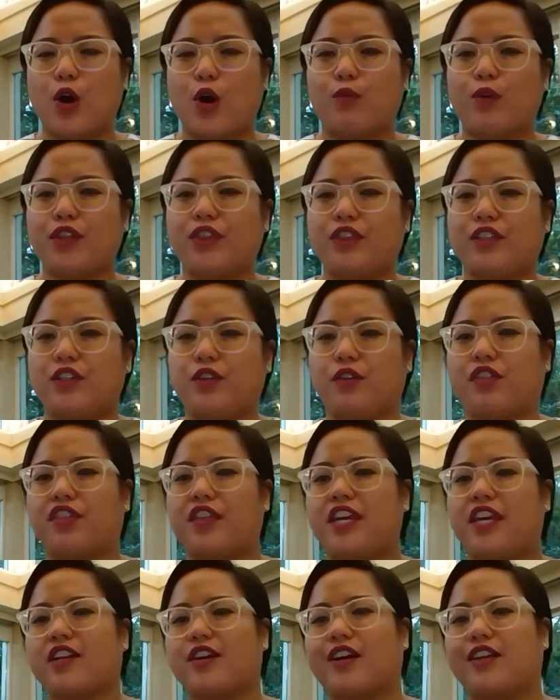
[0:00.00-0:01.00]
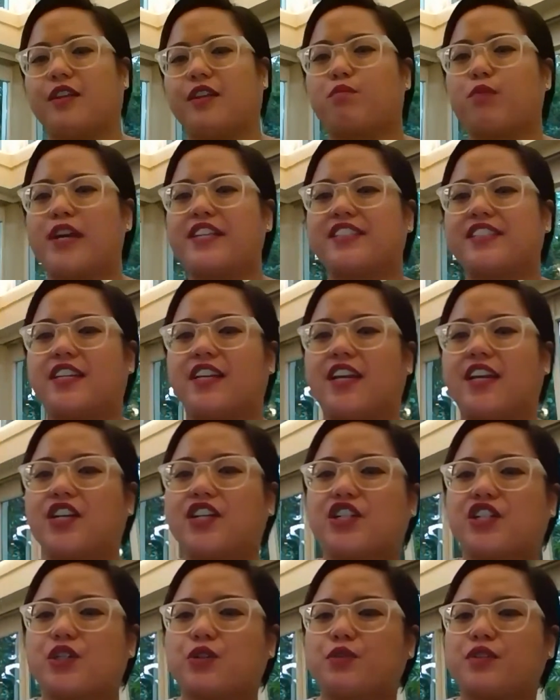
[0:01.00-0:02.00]
what do you think are the pressing
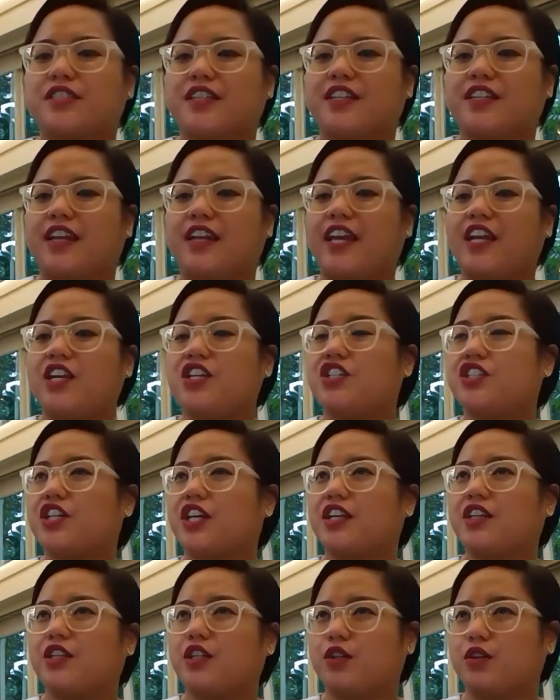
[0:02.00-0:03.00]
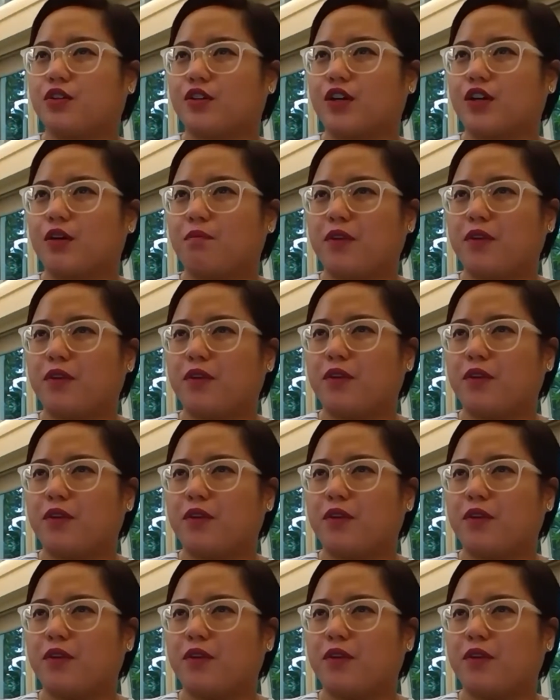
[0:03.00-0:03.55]
issues in Asia and Europe